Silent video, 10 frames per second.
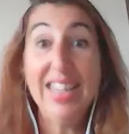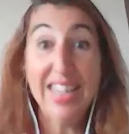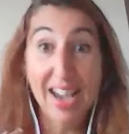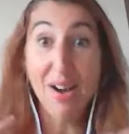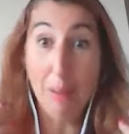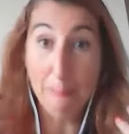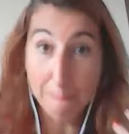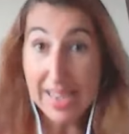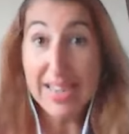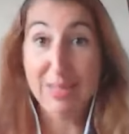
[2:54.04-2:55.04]
yeah, I
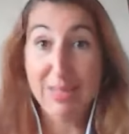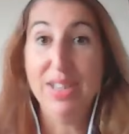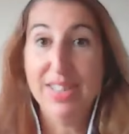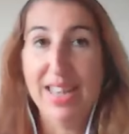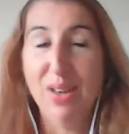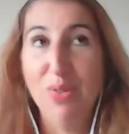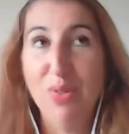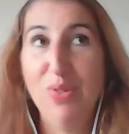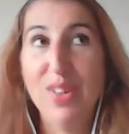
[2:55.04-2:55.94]
made myself,